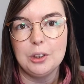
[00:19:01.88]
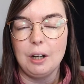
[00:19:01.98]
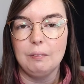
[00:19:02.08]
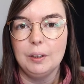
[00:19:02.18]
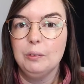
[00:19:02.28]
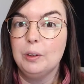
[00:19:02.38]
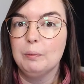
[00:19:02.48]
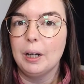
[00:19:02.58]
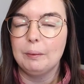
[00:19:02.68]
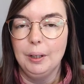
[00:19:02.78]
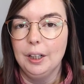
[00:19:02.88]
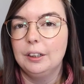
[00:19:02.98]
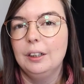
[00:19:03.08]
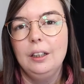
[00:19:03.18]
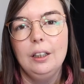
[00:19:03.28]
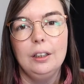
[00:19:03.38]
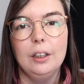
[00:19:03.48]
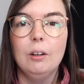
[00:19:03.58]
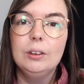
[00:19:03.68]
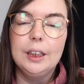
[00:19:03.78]
travelling with a backpack
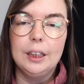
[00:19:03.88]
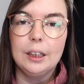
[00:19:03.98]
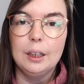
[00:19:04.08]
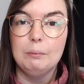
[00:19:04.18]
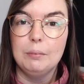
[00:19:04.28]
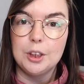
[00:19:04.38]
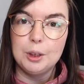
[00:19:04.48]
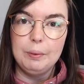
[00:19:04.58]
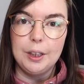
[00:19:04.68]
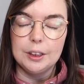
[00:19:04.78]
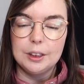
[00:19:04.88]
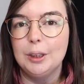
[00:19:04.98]
they're not taking up much space.